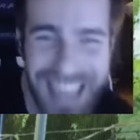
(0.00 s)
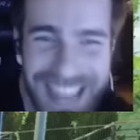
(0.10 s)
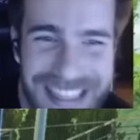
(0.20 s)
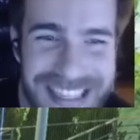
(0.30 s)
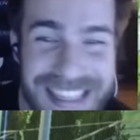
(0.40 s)

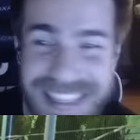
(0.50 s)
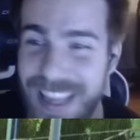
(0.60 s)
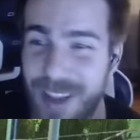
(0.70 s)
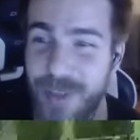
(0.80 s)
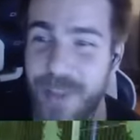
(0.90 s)
This is
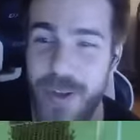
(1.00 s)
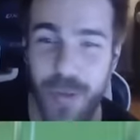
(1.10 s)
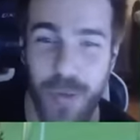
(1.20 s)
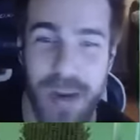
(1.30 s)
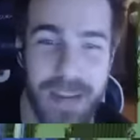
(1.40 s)
like the
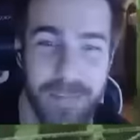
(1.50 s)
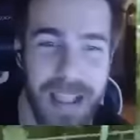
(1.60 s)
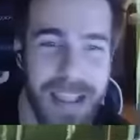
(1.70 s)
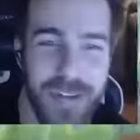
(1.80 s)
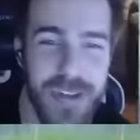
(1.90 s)
dream.
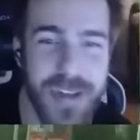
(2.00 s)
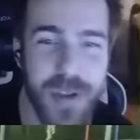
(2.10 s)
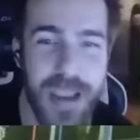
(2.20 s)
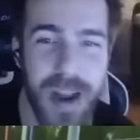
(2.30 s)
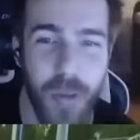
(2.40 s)
Like, just
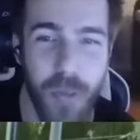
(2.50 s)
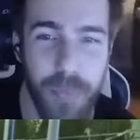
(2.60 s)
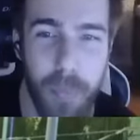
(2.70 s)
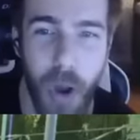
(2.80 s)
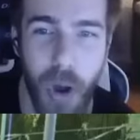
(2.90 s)
look at all those
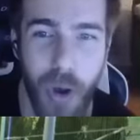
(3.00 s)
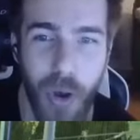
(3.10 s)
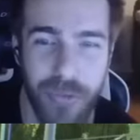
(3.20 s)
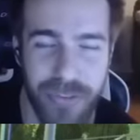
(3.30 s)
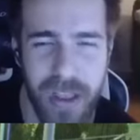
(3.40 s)

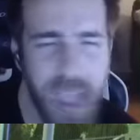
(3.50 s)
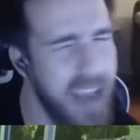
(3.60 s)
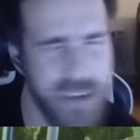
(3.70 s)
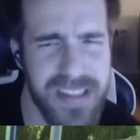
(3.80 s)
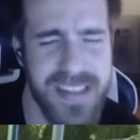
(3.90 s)
balls.
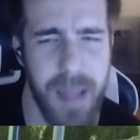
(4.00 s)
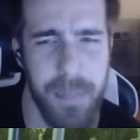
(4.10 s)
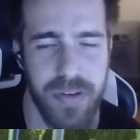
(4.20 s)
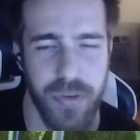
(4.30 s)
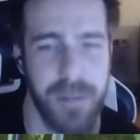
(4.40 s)
Actually, it's not
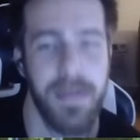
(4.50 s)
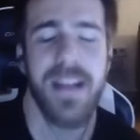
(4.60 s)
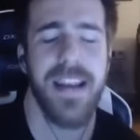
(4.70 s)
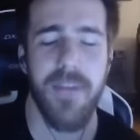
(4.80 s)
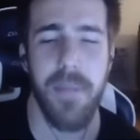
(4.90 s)
my dream.
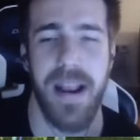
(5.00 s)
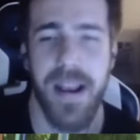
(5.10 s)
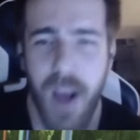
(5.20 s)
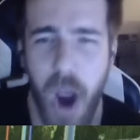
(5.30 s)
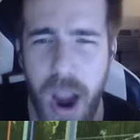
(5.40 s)
Never mind.
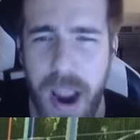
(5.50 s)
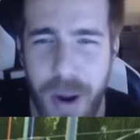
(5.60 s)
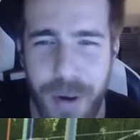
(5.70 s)
All right.